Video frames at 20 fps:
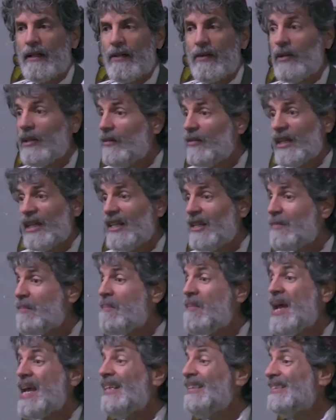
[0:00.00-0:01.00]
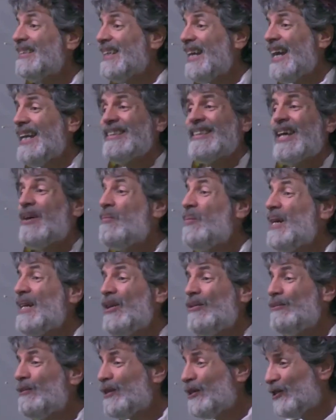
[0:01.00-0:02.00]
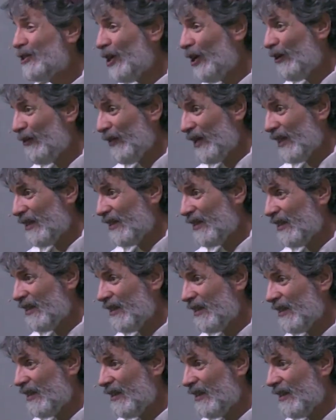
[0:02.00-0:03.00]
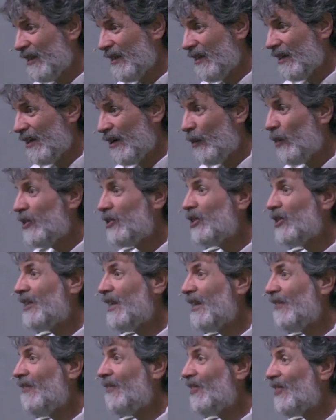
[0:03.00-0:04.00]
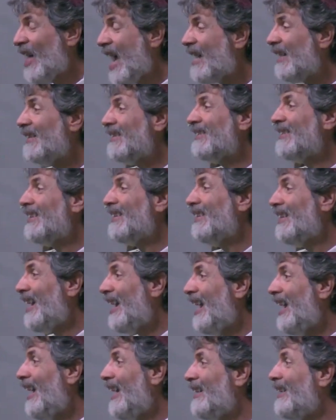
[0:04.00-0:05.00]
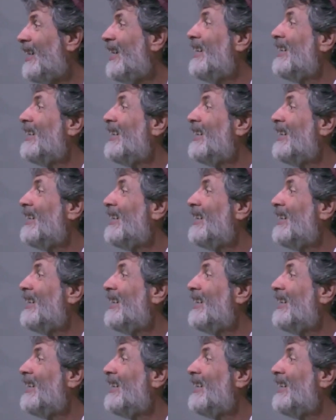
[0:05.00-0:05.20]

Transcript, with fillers: We're living in an amazing age and we don't deserve it. We should give thanks to God